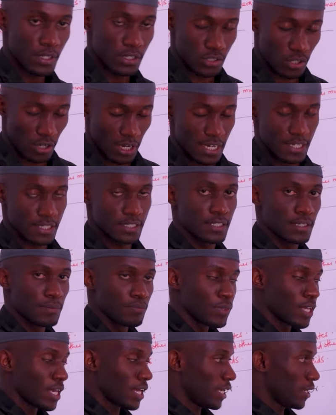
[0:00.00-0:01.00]
So guys,
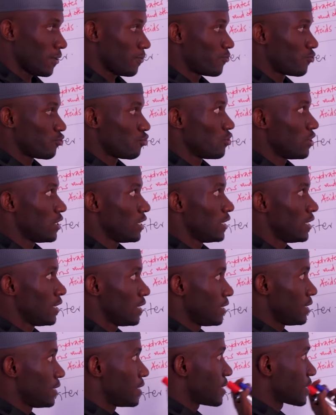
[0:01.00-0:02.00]
if you
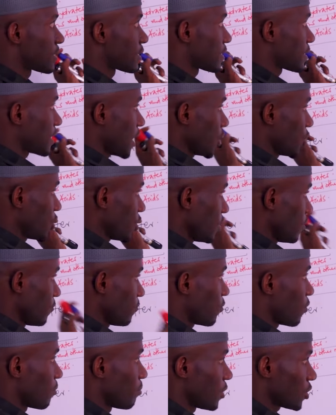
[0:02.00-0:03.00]
need such
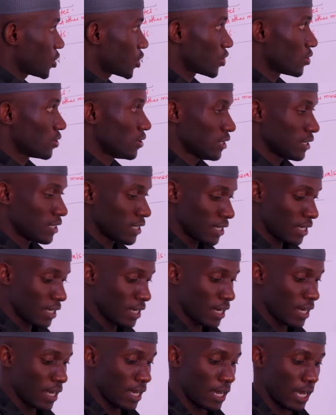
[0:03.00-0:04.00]
information,
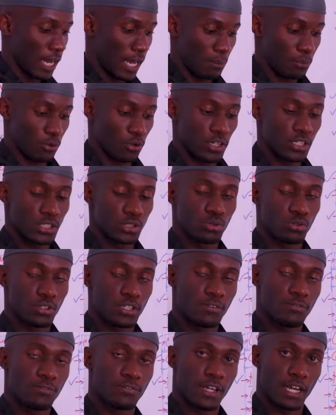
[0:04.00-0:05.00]
I'm going to
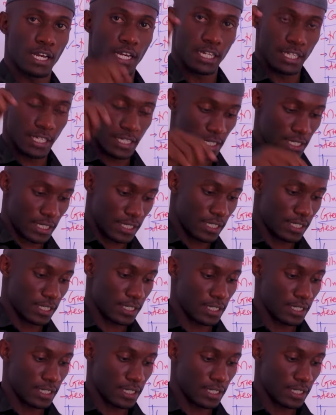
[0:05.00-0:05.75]
leave a link.